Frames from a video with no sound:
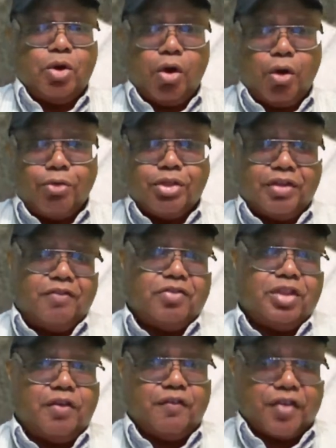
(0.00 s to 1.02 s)
people
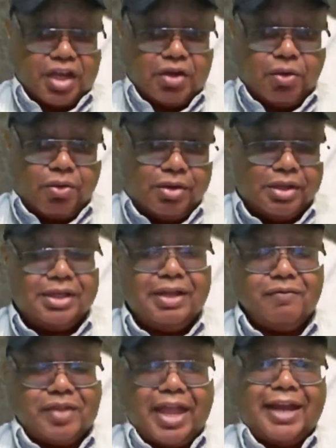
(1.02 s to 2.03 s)
called the
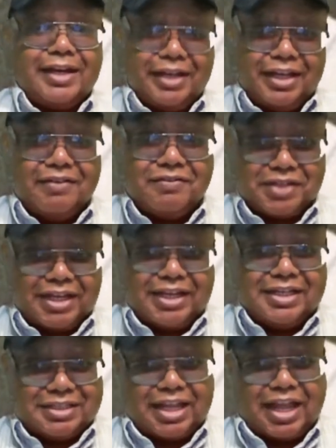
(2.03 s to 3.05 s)
real that
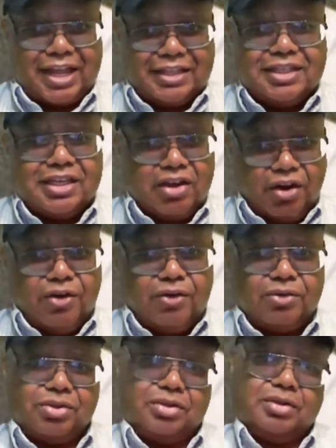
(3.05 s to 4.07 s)
lived inside
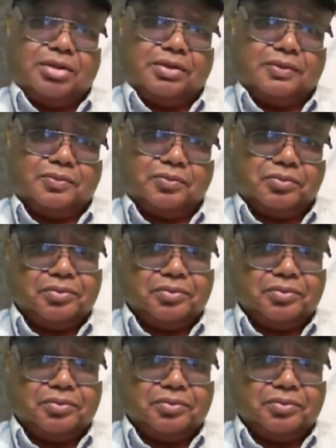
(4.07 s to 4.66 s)
the earth.